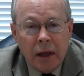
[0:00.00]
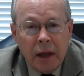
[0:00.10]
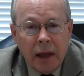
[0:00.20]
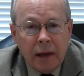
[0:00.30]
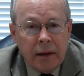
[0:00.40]

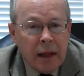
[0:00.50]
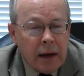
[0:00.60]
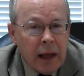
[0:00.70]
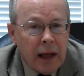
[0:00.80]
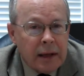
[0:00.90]
and
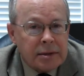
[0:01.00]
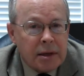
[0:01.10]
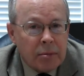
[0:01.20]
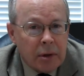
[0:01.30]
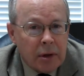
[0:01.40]
then ask
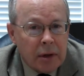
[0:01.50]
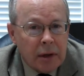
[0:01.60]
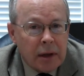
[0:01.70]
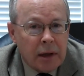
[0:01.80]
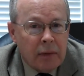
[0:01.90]
Him to
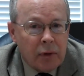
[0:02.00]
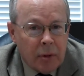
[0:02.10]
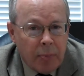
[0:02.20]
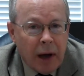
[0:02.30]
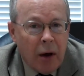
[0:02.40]
give you the
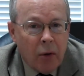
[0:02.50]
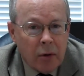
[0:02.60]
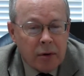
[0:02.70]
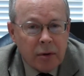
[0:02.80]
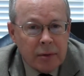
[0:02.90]

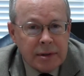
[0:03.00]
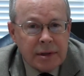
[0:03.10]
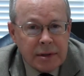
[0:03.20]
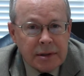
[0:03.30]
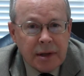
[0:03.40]
power to
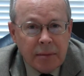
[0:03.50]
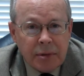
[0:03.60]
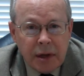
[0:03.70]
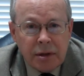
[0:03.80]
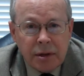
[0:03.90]
resist
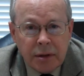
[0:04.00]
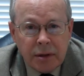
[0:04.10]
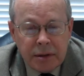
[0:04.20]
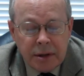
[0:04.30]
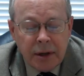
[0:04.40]
temptation
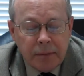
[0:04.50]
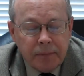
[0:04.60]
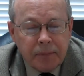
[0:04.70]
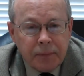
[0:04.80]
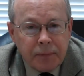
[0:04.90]
to sin.
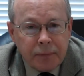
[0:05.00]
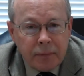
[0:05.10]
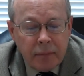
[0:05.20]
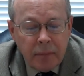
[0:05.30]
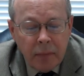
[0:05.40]

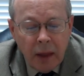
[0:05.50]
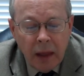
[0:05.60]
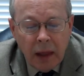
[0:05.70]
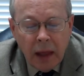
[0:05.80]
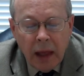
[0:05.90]

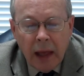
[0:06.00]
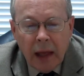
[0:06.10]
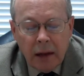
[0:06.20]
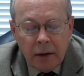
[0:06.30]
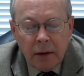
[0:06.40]

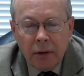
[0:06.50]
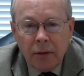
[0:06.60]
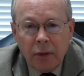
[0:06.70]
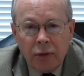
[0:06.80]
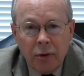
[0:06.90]
And uh,
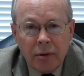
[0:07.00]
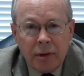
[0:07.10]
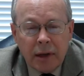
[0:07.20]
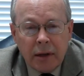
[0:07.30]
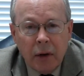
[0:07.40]
the third
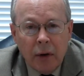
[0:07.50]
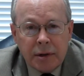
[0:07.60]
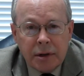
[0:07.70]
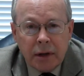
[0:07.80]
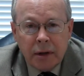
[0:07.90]
thing you
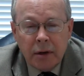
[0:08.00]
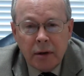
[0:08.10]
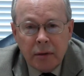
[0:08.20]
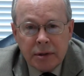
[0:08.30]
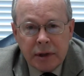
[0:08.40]
always ought to
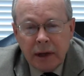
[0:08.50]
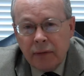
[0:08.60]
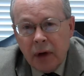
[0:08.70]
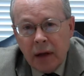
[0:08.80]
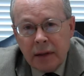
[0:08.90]
do is to
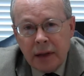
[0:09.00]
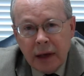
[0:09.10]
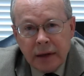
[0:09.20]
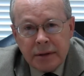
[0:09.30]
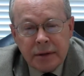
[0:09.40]
give God
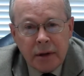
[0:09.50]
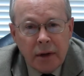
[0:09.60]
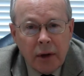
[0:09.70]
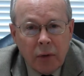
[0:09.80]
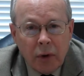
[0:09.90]
thanks.
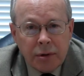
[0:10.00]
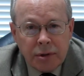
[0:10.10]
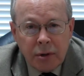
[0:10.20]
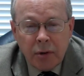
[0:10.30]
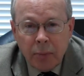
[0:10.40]
We're
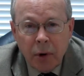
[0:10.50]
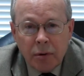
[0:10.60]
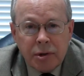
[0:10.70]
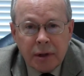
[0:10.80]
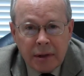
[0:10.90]
soon
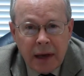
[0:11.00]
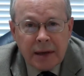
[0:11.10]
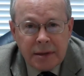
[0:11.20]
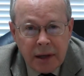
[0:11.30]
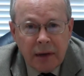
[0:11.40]
approaching
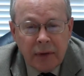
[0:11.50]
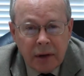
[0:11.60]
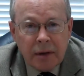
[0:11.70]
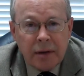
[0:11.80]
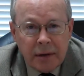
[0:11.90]

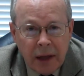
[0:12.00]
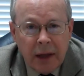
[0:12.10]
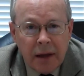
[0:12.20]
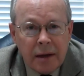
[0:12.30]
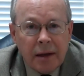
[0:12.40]
Thanksgiving
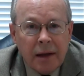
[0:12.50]
Day.